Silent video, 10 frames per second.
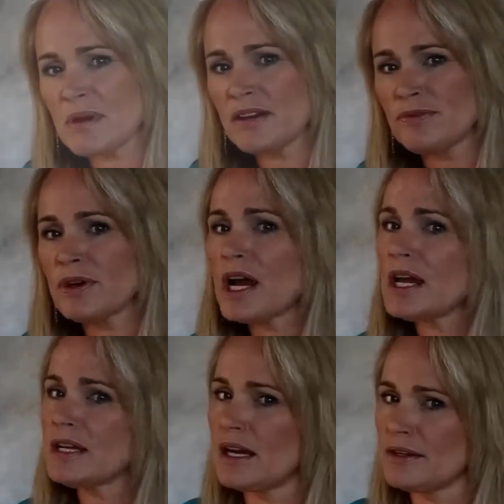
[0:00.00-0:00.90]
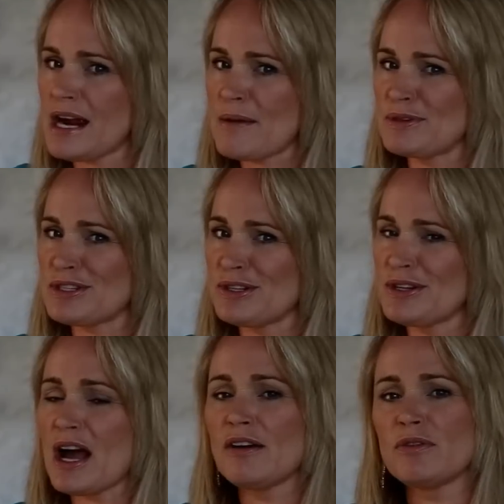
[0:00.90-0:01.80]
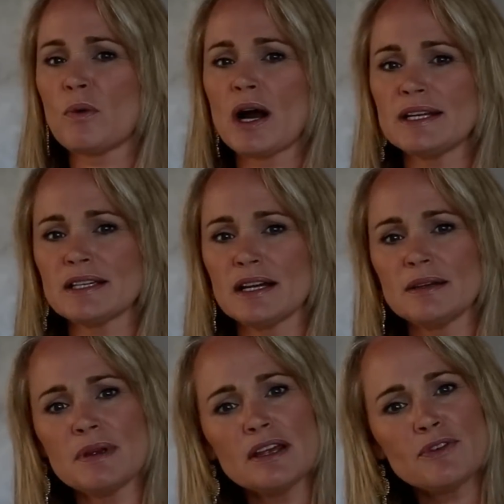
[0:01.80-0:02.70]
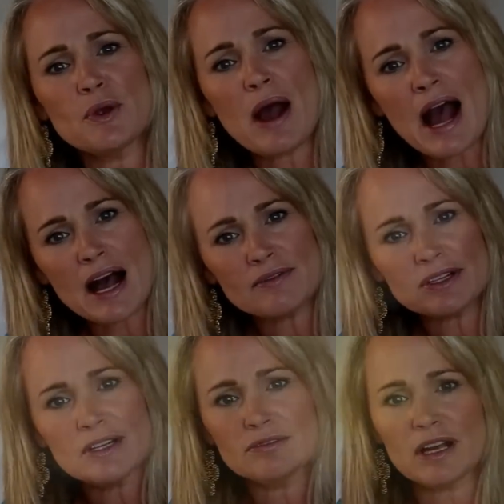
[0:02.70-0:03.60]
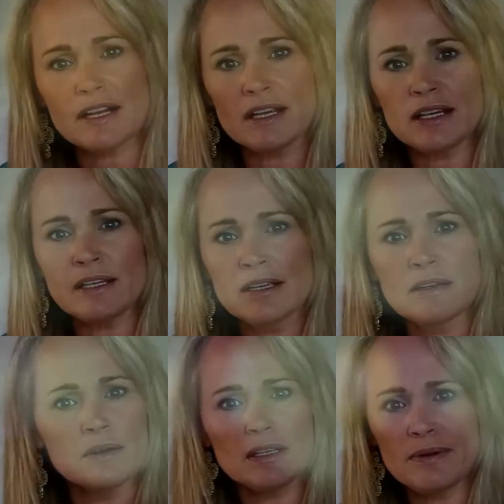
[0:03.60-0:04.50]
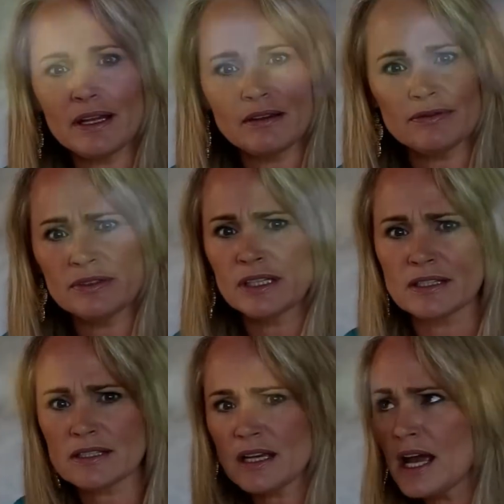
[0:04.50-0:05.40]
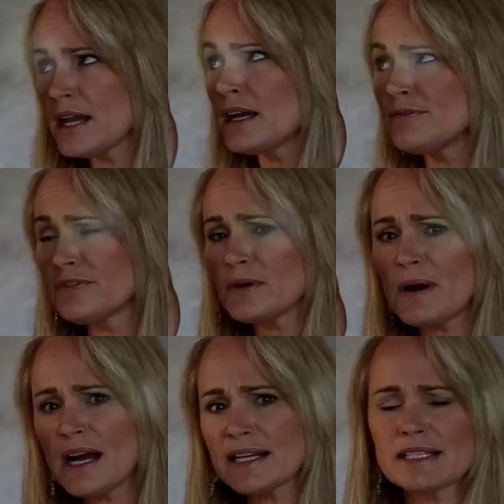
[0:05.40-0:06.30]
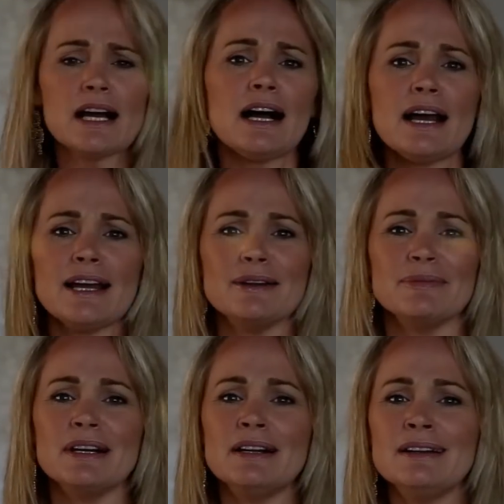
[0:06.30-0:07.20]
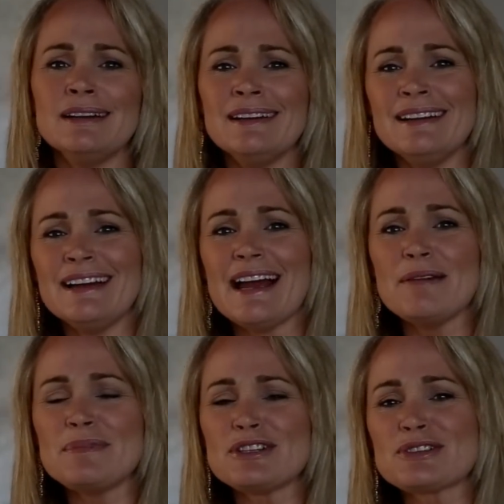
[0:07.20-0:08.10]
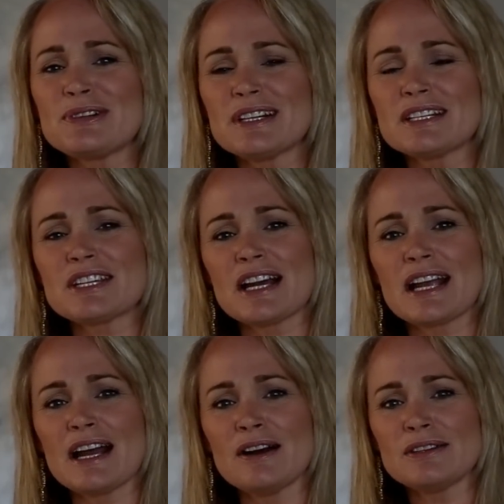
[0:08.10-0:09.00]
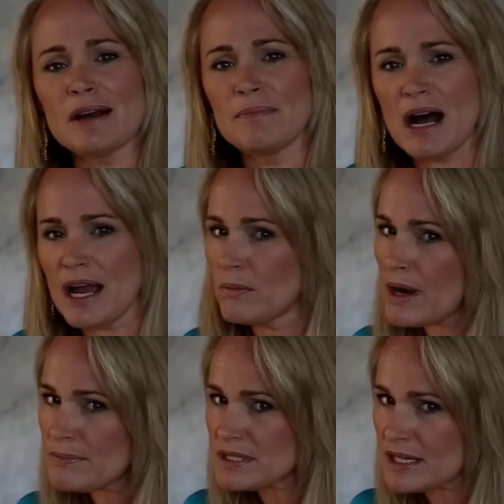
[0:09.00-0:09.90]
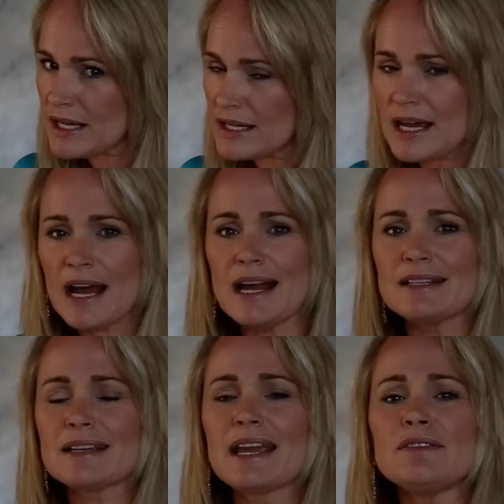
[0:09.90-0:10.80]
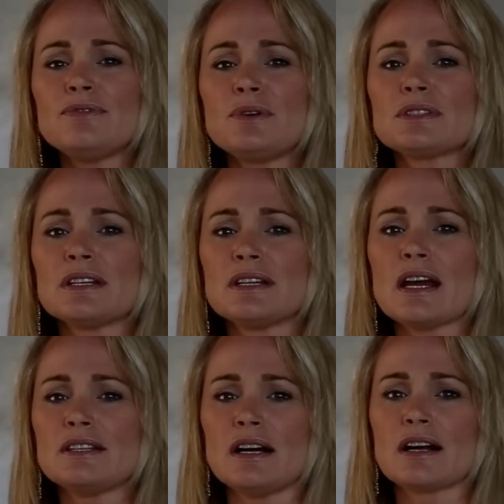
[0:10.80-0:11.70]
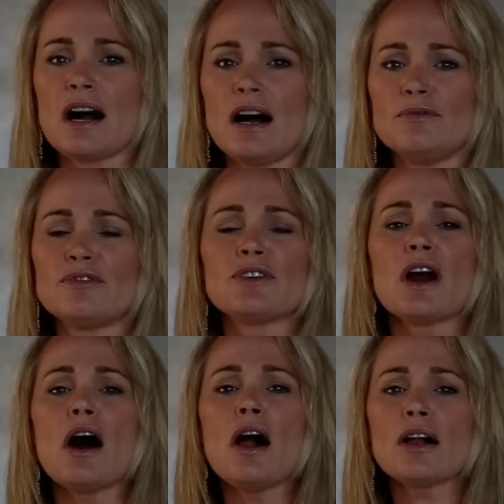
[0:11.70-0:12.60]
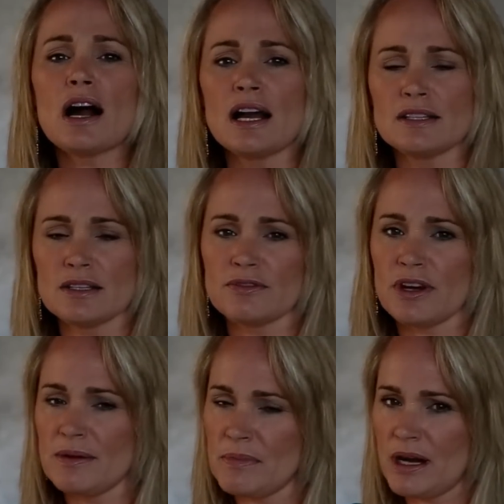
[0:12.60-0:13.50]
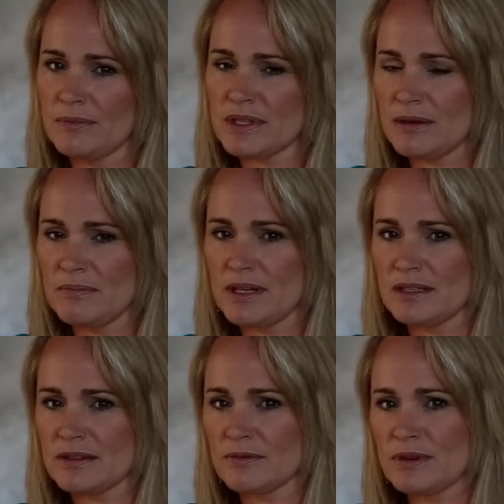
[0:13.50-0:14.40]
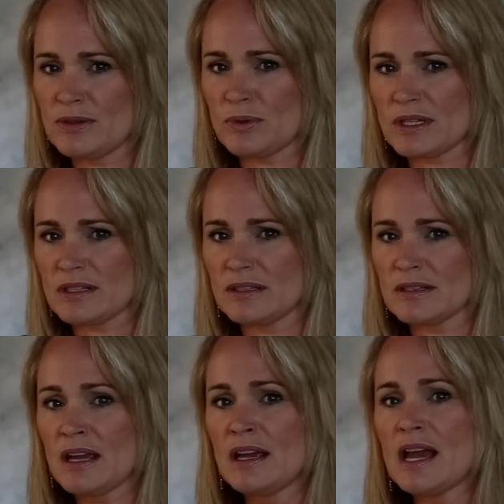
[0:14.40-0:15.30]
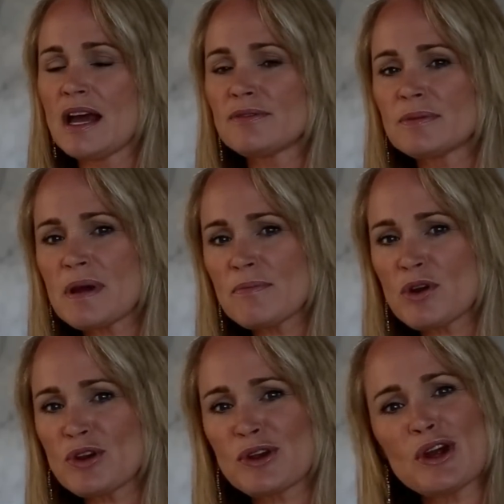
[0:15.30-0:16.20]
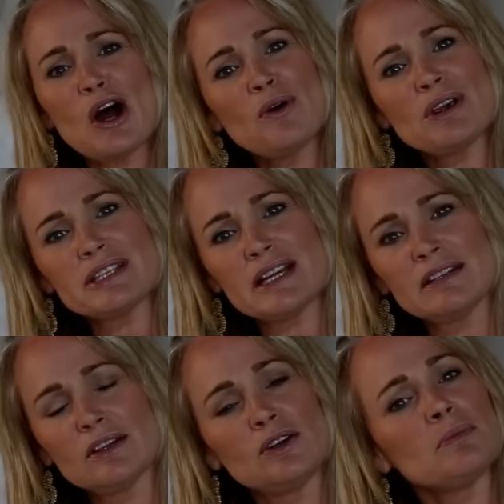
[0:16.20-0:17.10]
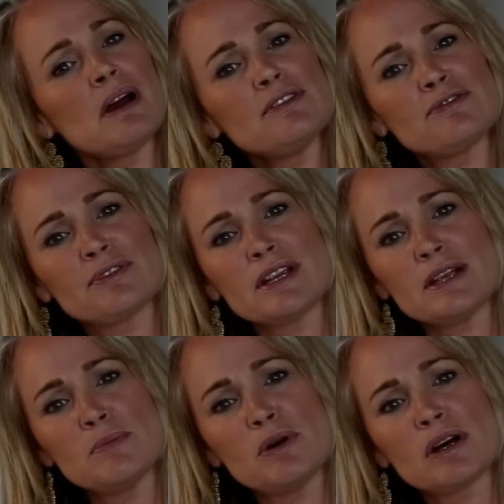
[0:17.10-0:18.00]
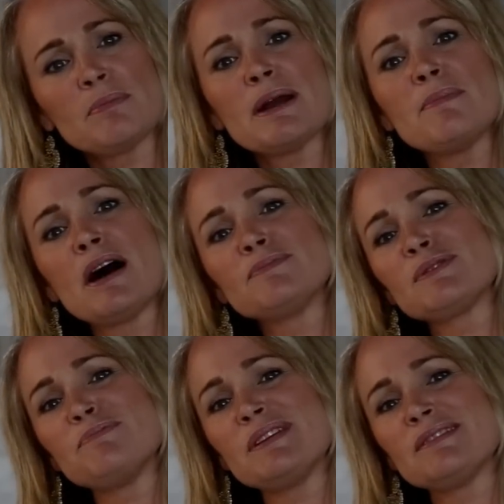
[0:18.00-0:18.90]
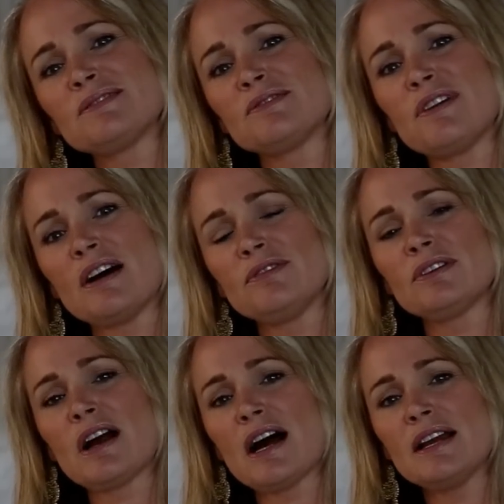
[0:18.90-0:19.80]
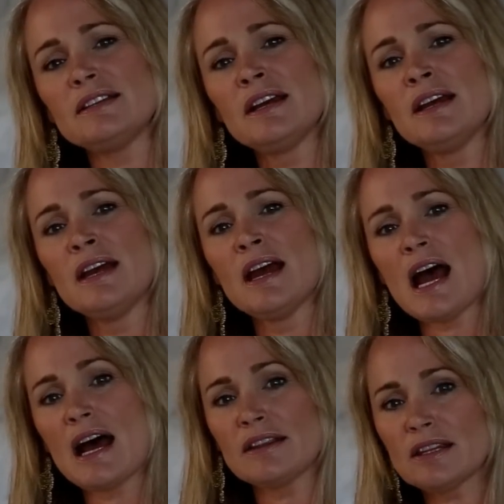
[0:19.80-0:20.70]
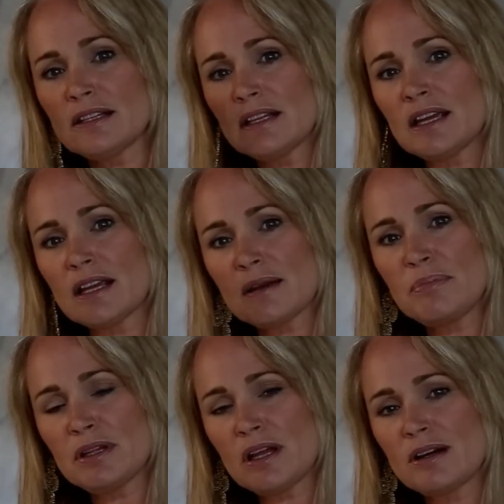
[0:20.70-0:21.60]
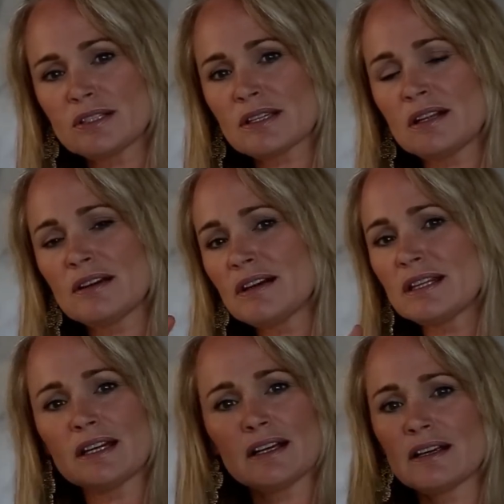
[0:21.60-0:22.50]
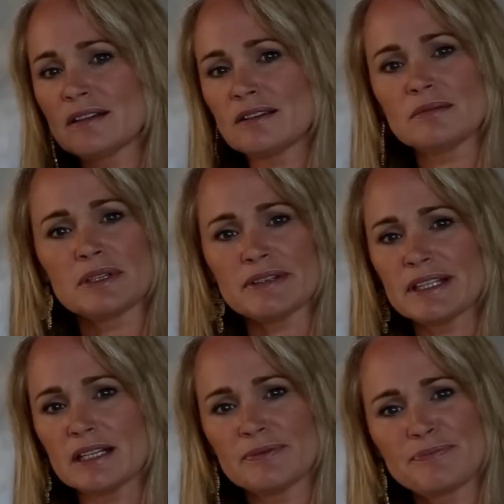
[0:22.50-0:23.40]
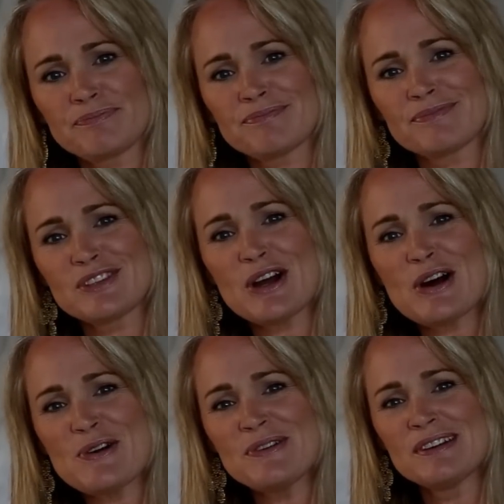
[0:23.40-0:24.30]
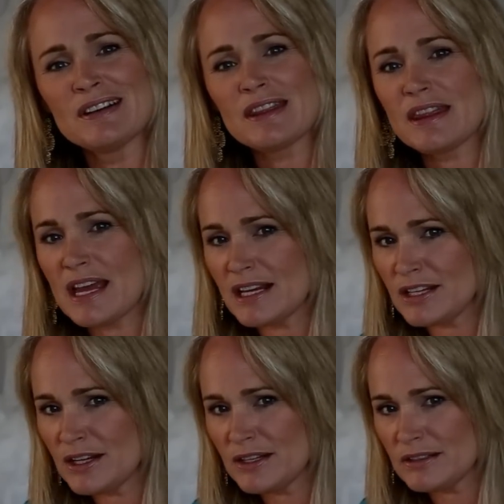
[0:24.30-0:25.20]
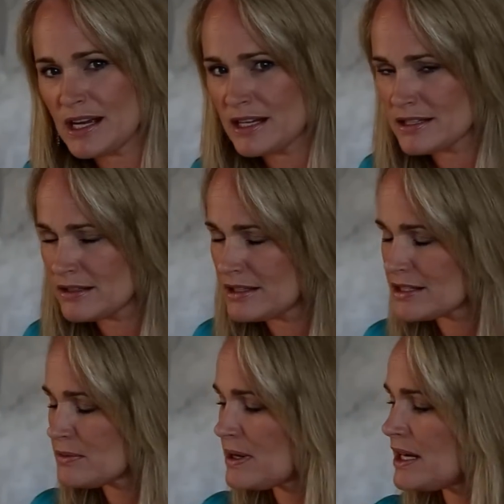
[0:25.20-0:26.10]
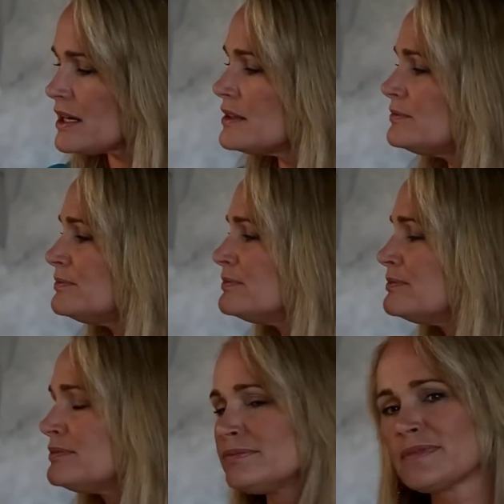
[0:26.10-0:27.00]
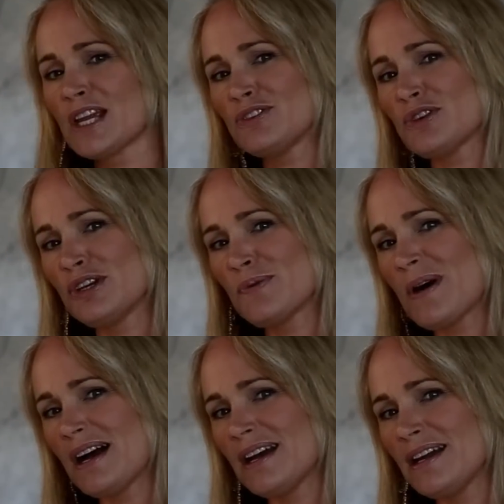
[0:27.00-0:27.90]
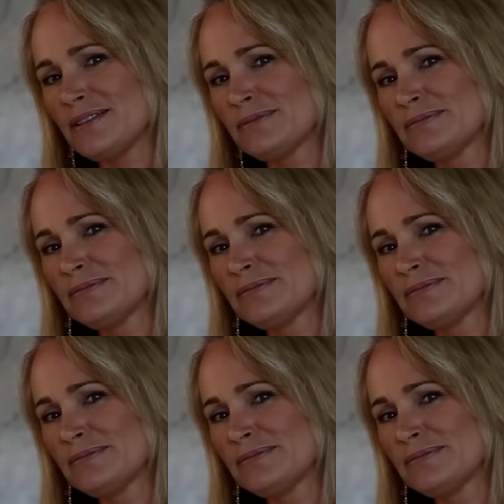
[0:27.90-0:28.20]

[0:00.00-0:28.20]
me for another episode of Wine Time. If you haven't already, what are you waiting for? Sign up for Wine Time. And be sure to check out my website at katevoltan.com for all kinds of great moms and biz resources. And remember, you can always download my free ebook, my Moms and Biz Survival Guide, at the link below. Just click right there and you'll be right there. So thank you, and until next week, enjoy your wine.